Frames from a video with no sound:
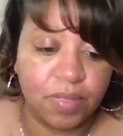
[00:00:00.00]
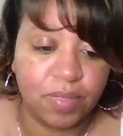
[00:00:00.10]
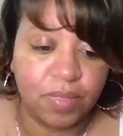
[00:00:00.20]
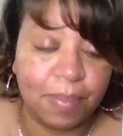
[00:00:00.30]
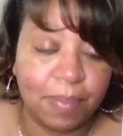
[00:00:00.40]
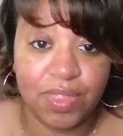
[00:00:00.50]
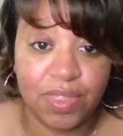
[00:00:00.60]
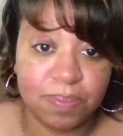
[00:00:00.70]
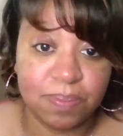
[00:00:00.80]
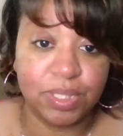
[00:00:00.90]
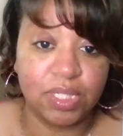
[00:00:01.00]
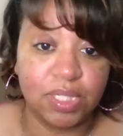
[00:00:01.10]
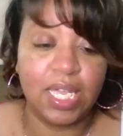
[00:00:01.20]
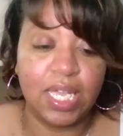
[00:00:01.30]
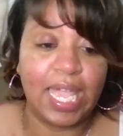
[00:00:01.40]
buy this book.
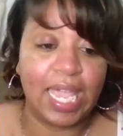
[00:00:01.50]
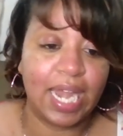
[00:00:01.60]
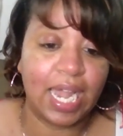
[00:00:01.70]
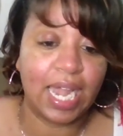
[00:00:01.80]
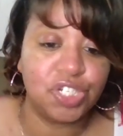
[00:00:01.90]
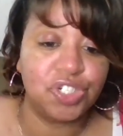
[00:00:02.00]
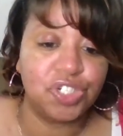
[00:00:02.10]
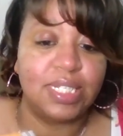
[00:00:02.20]
And I need you to